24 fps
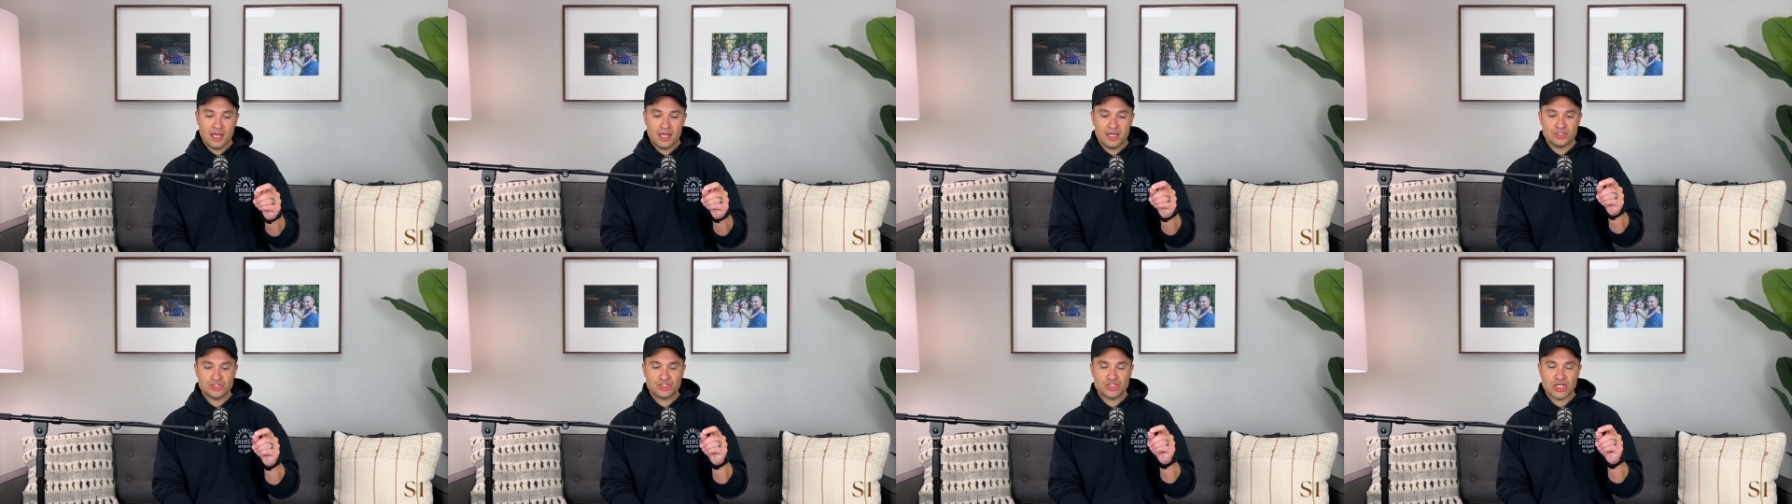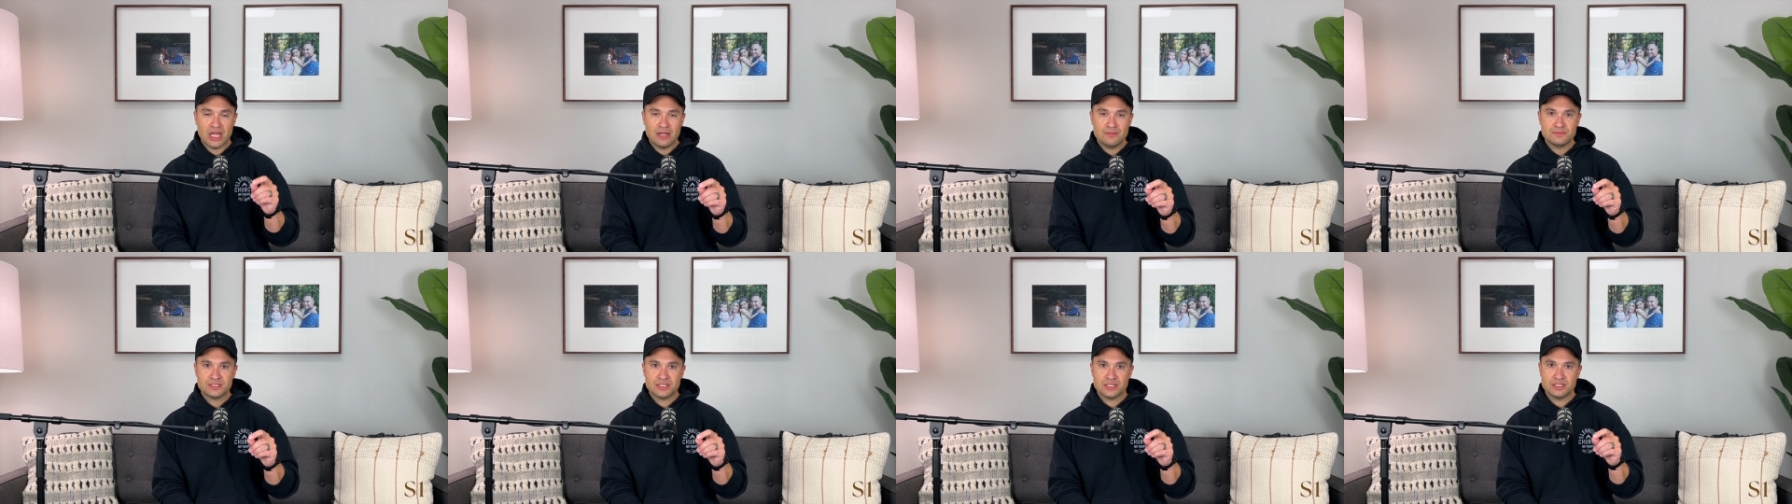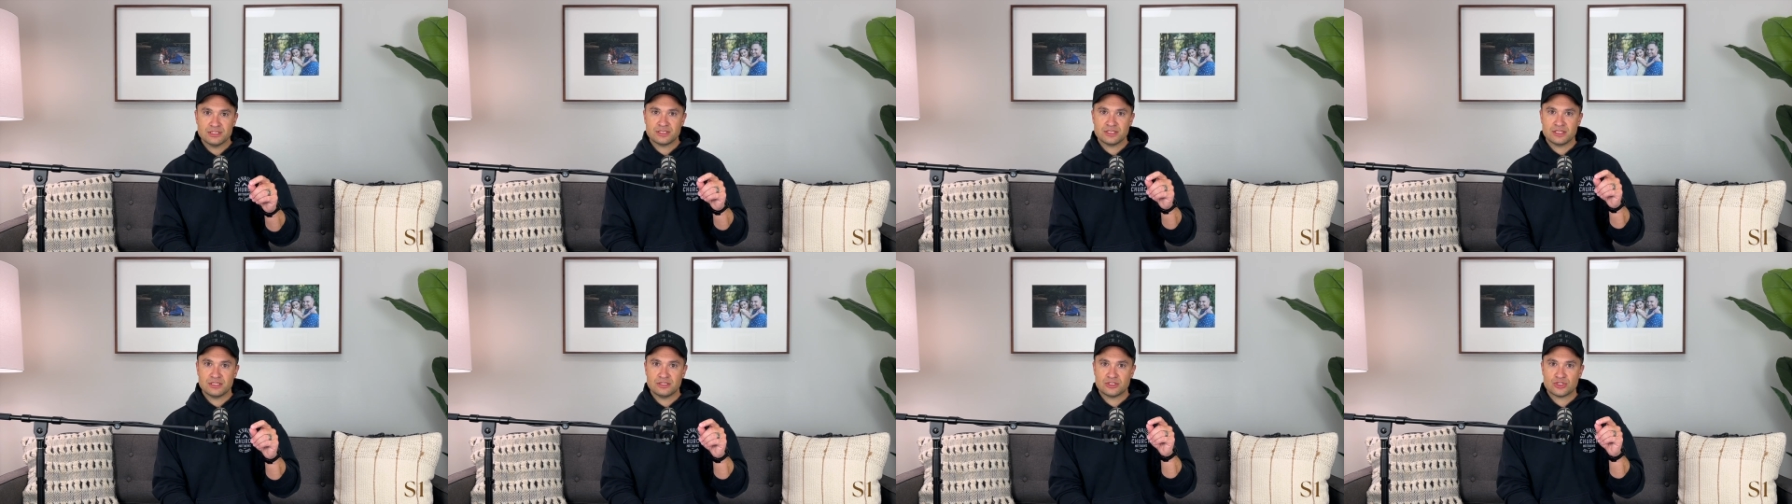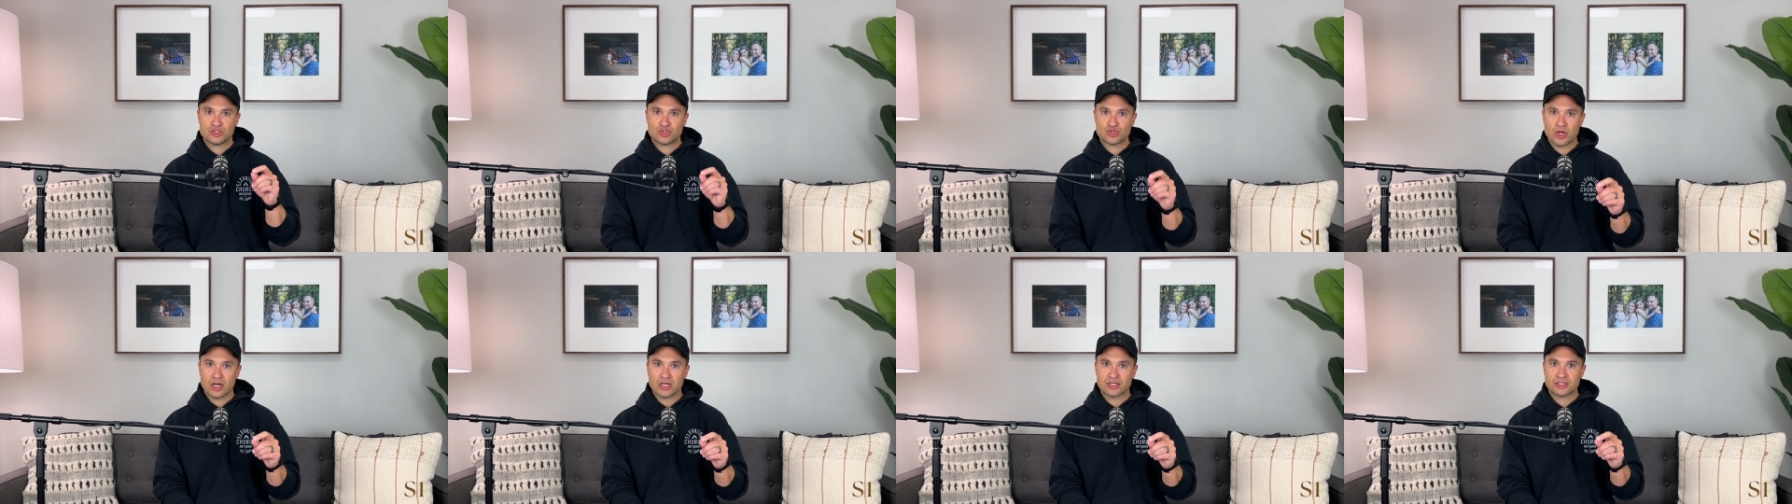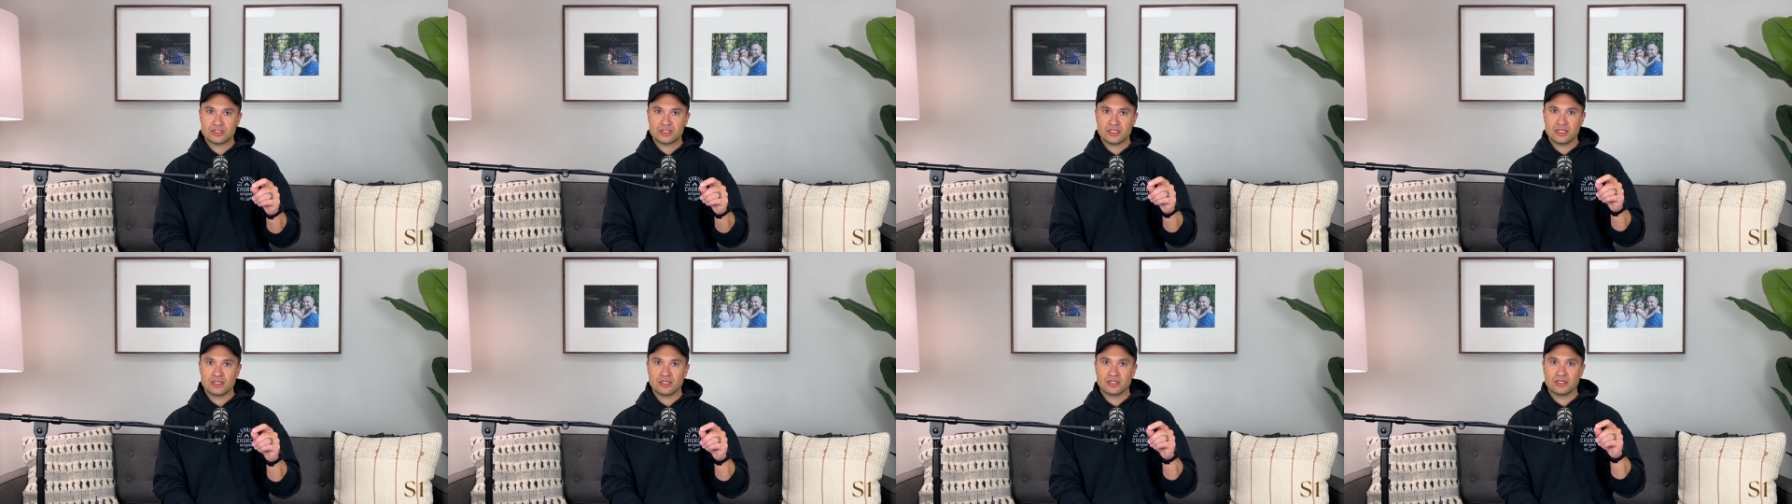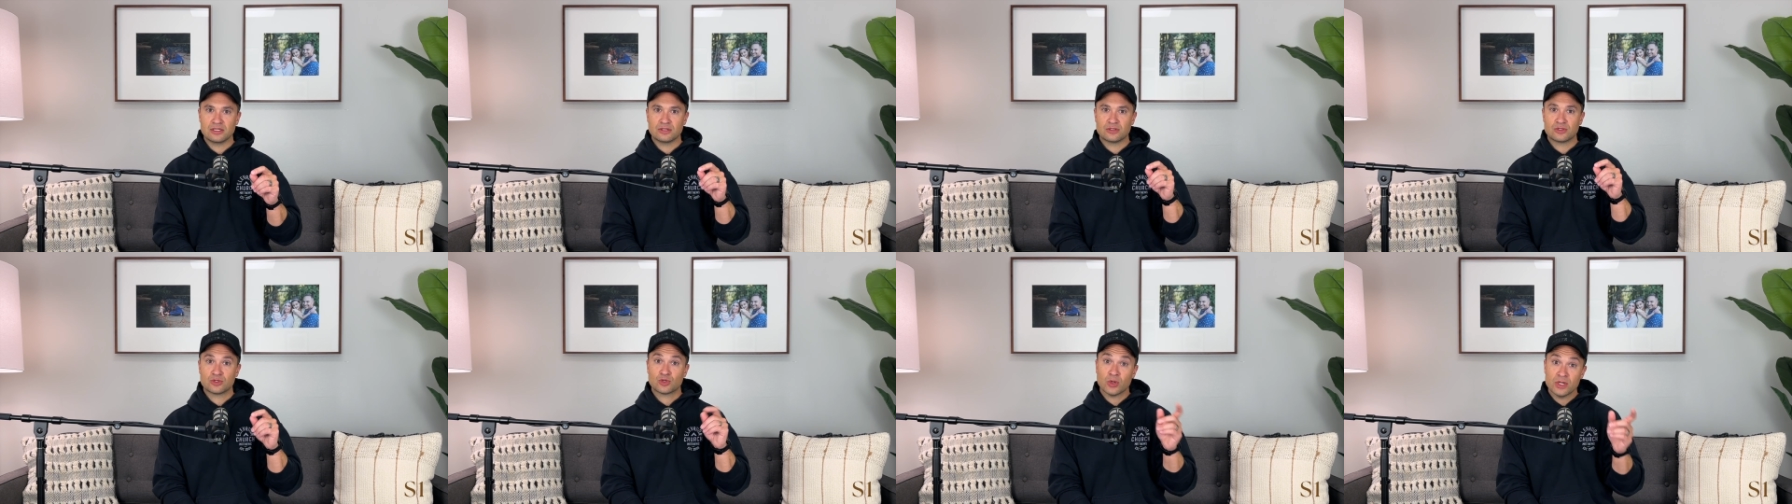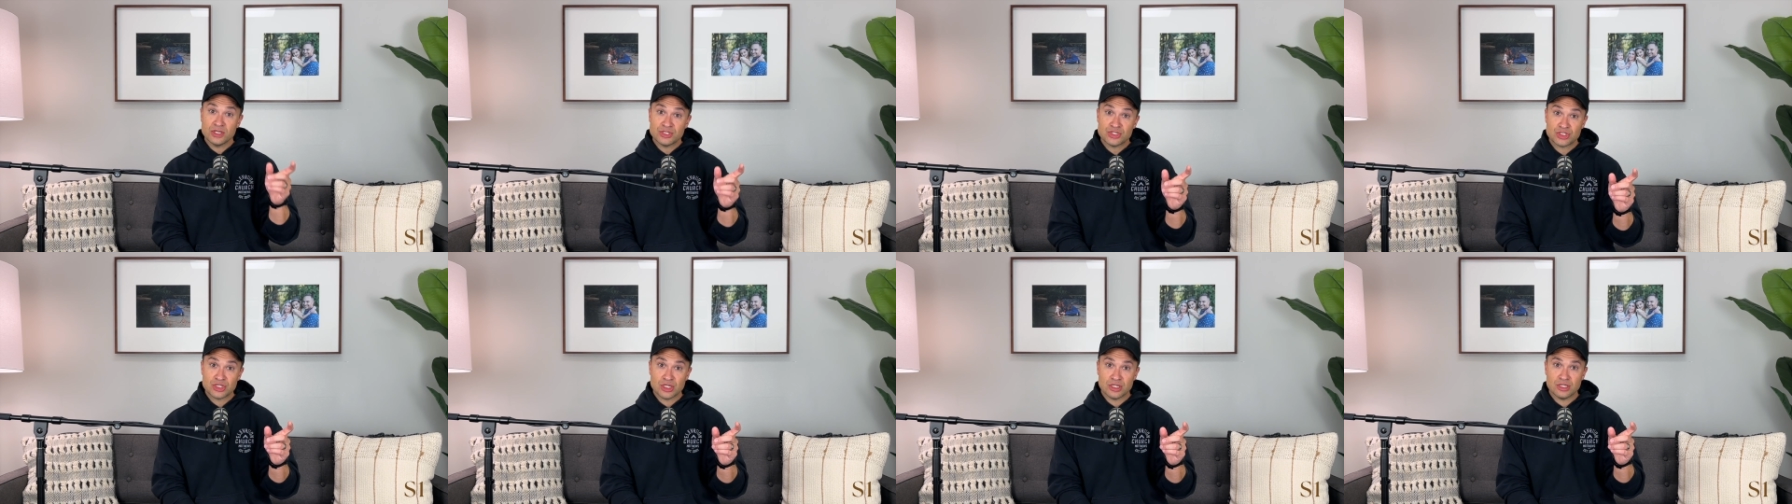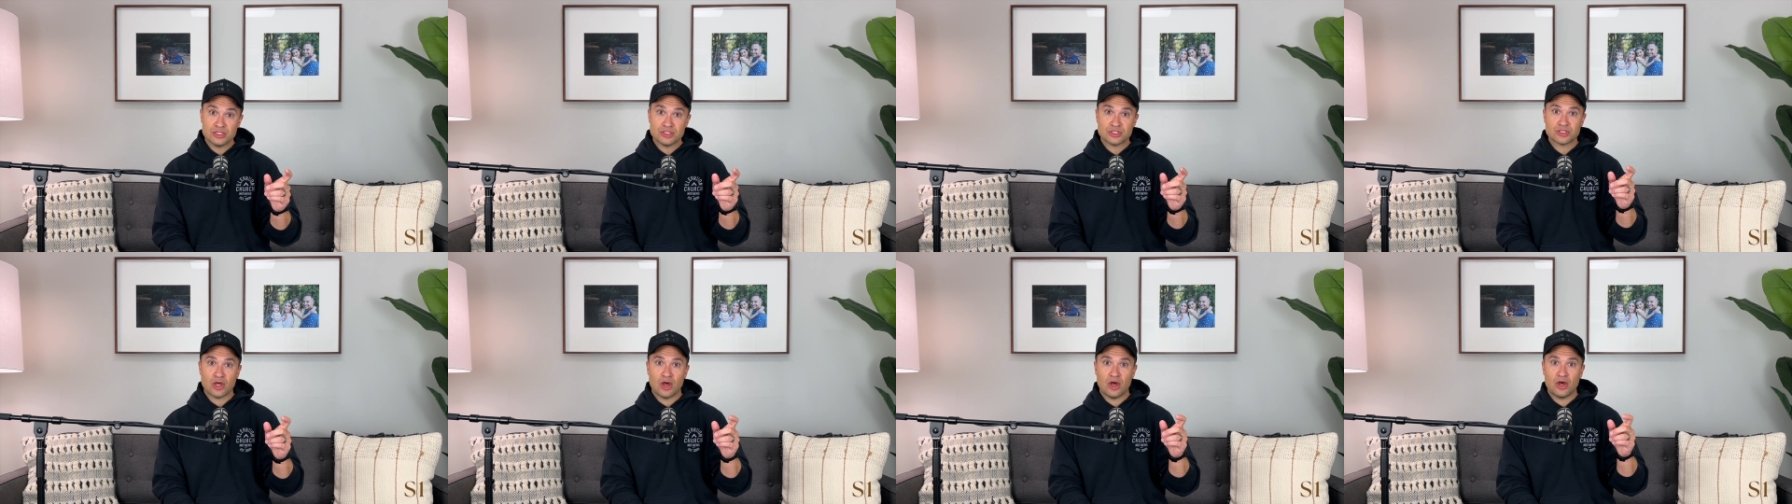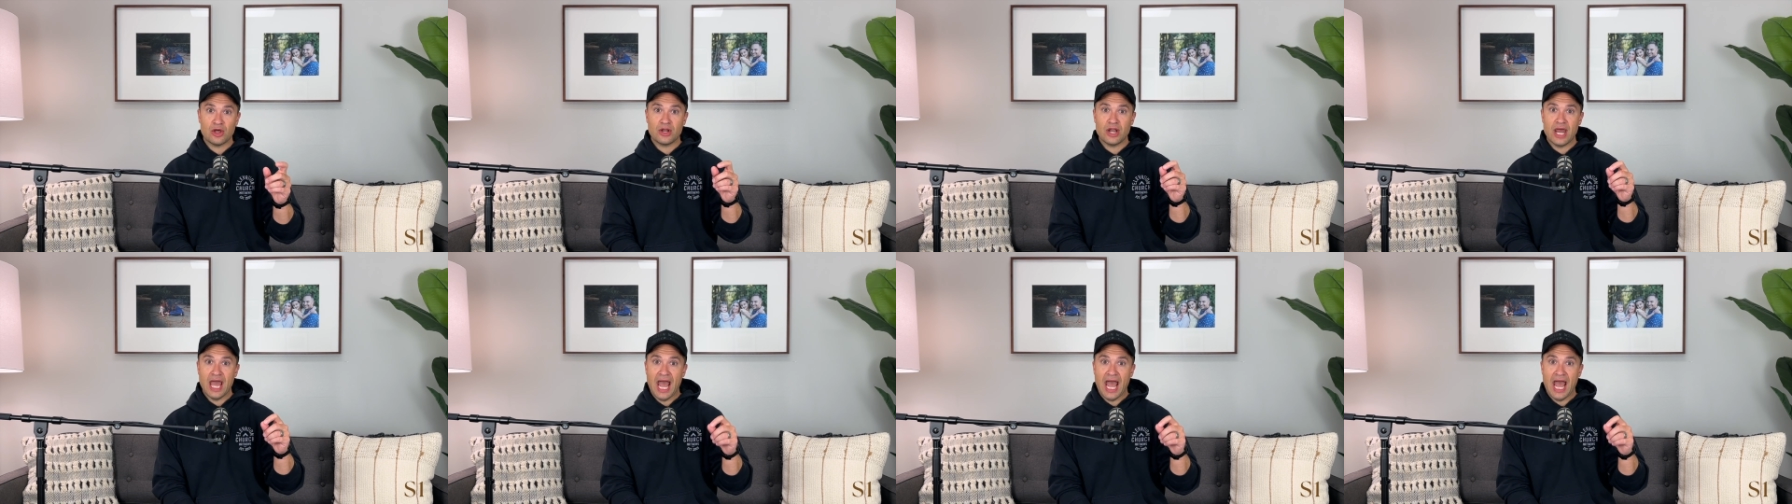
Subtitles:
James is instructing Christians on